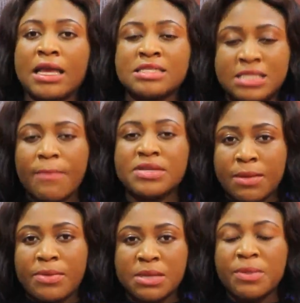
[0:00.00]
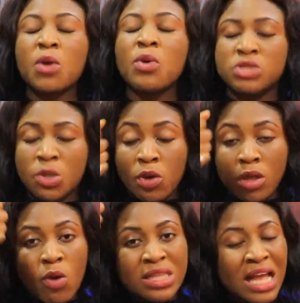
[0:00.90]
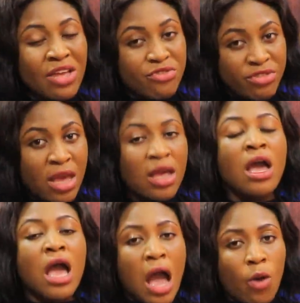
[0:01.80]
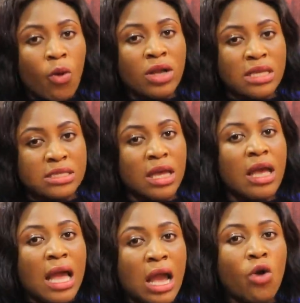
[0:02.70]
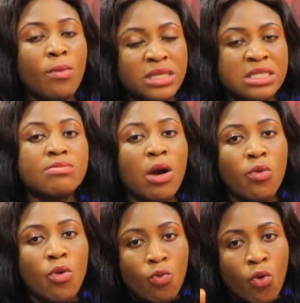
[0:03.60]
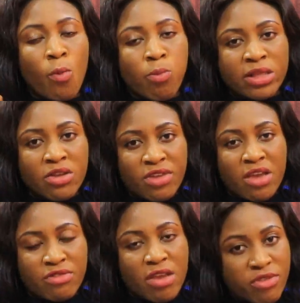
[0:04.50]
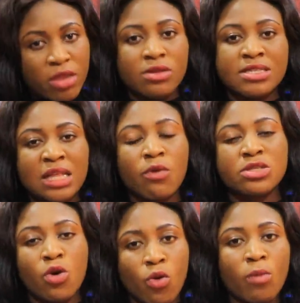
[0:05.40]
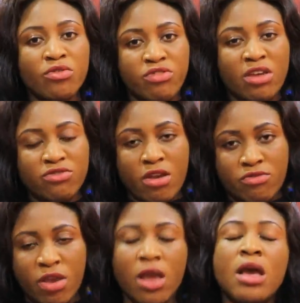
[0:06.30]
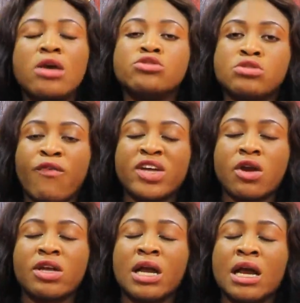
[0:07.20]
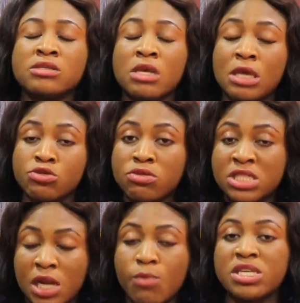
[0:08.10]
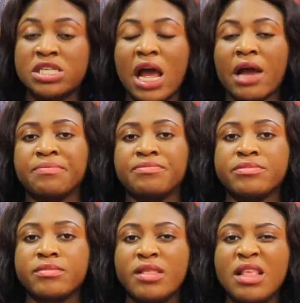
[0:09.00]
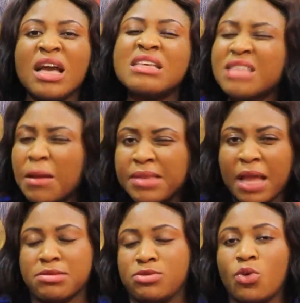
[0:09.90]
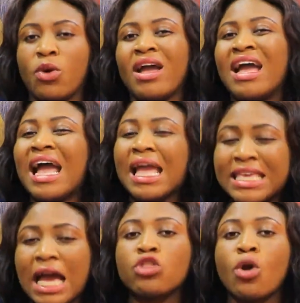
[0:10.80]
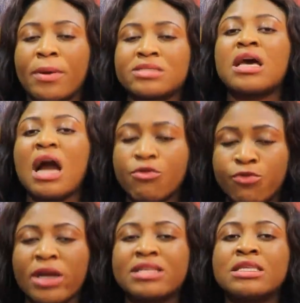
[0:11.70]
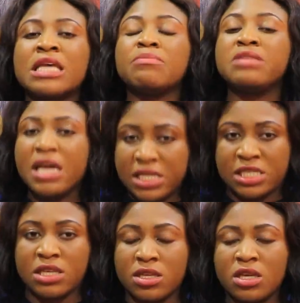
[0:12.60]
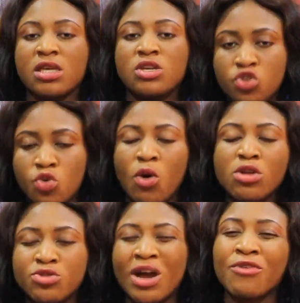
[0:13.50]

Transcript: sebe na we se wo na edwie e wo de se obi tirima wo bo na dwedwedwe no sa na wo se wo wo mu dwedwedwe so fa jagwa jagwa se san so tire mu kira sometimes no e ya no pese avoid the temptation you want to